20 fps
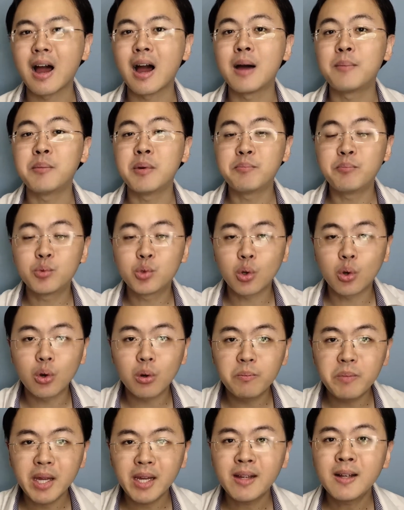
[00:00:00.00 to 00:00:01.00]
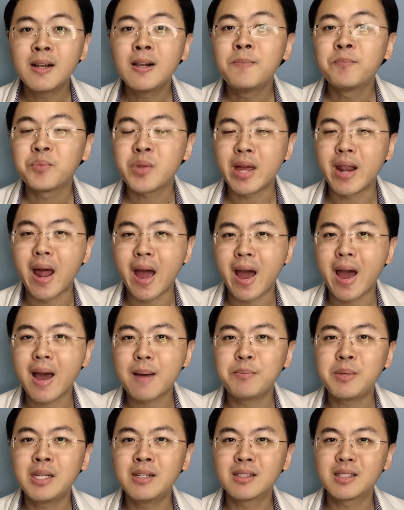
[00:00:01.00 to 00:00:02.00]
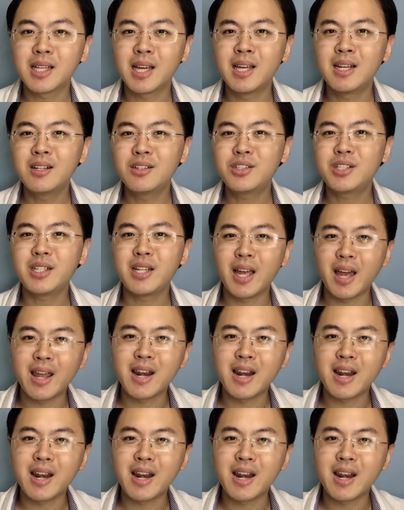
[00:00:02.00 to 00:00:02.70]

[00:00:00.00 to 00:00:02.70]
I'm absorbing that happiness energy,